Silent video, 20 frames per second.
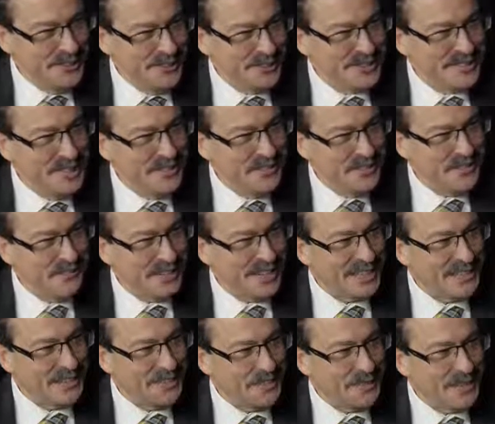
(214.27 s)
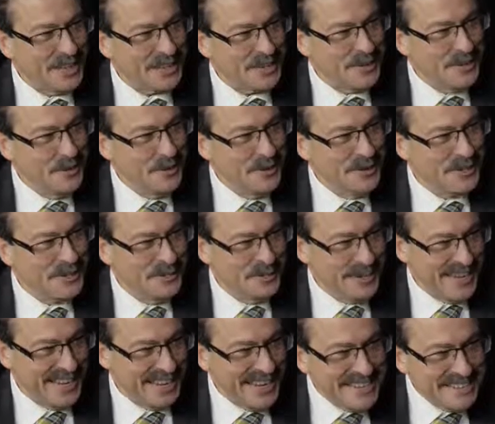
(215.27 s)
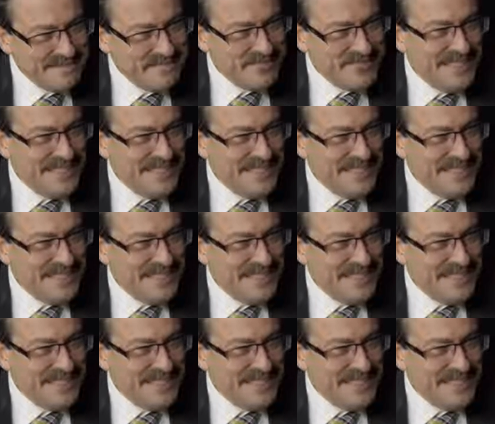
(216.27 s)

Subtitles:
your safety factor to as low as you can,